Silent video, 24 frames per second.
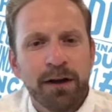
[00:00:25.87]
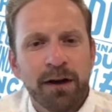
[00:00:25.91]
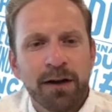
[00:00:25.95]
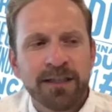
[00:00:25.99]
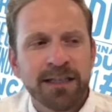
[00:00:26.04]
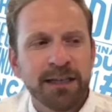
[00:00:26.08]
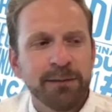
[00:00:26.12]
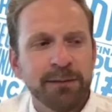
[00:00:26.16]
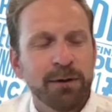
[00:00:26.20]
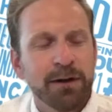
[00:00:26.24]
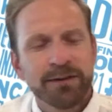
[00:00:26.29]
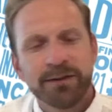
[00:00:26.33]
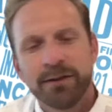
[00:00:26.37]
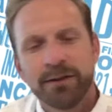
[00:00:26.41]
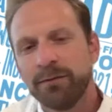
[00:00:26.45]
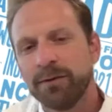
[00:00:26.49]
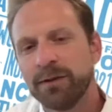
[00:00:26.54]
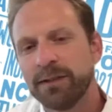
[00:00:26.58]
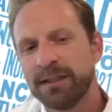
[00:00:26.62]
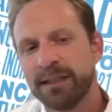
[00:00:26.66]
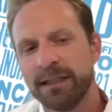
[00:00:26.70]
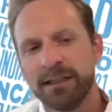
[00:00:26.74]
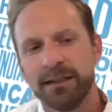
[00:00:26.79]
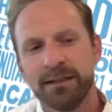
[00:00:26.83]
Our team also
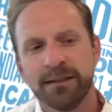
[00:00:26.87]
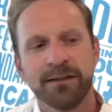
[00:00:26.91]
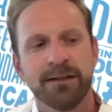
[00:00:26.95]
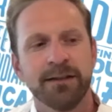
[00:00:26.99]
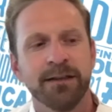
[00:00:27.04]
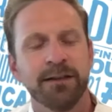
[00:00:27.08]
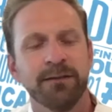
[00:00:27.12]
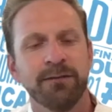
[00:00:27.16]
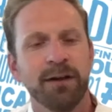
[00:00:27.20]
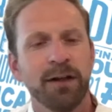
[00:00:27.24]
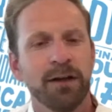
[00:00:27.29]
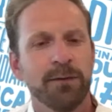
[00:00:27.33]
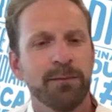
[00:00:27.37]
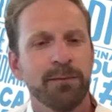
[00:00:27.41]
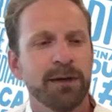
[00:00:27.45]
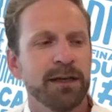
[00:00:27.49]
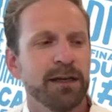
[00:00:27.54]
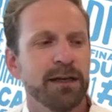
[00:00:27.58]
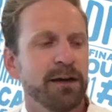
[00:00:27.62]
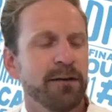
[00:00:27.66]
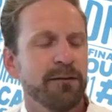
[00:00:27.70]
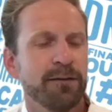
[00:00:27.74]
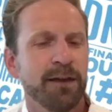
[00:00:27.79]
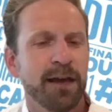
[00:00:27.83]
oversees the
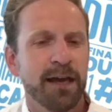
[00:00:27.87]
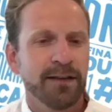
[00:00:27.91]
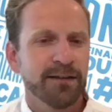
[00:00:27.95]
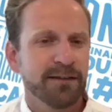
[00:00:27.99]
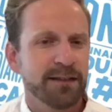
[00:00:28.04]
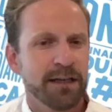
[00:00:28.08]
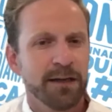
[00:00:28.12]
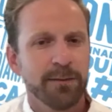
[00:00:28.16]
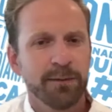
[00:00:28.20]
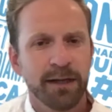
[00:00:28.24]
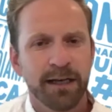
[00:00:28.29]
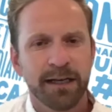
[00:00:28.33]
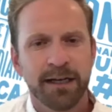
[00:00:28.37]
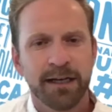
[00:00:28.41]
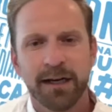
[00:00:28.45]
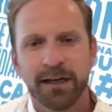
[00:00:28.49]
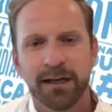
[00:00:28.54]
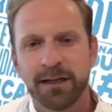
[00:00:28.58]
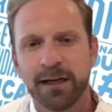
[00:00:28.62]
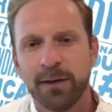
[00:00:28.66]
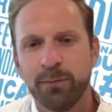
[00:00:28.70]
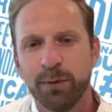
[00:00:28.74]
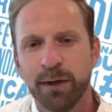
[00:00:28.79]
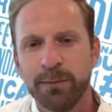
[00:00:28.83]
development of the
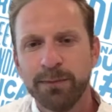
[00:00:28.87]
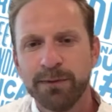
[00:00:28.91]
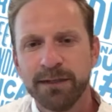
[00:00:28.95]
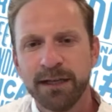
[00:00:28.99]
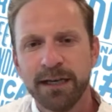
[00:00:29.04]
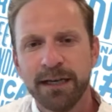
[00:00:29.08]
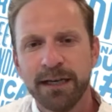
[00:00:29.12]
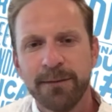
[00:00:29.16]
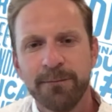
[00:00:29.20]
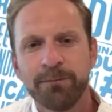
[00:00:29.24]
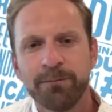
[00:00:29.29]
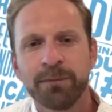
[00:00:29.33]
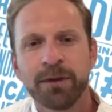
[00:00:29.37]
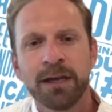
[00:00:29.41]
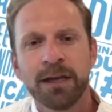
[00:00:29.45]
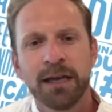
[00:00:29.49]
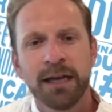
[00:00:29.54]
NCAA.com website.